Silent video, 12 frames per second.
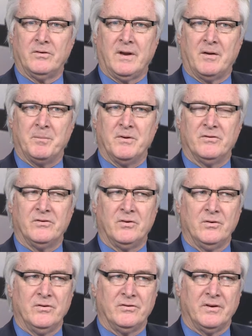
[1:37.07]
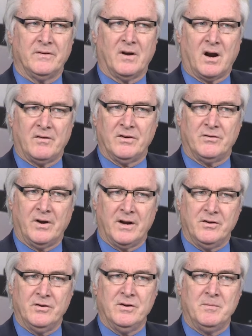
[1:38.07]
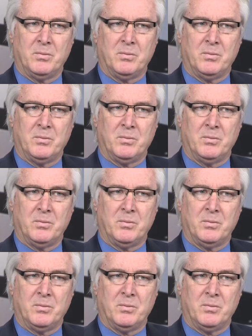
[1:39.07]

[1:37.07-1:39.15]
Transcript: have been students at the Harvard Trade Union